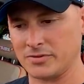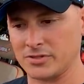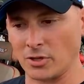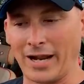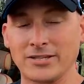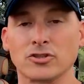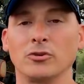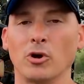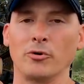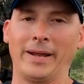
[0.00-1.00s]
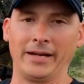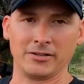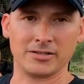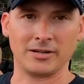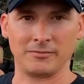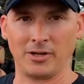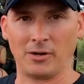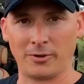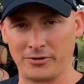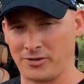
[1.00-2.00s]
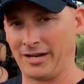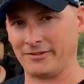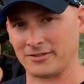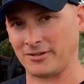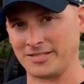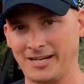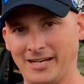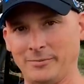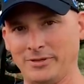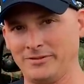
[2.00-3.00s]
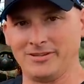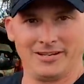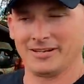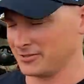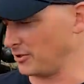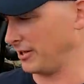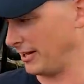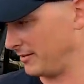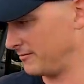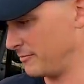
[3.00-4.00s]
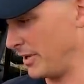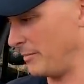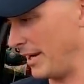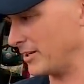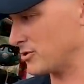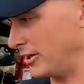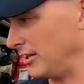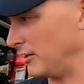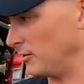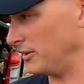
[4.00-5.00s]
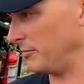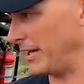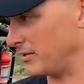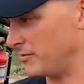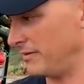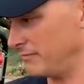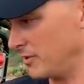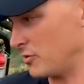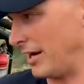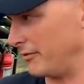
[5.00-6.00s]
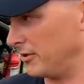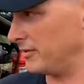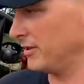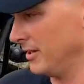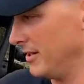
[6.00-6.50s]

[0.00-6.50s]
so it has good road manners. So I want to drive this all the time, and so you gotta make it street legal and make it drive good.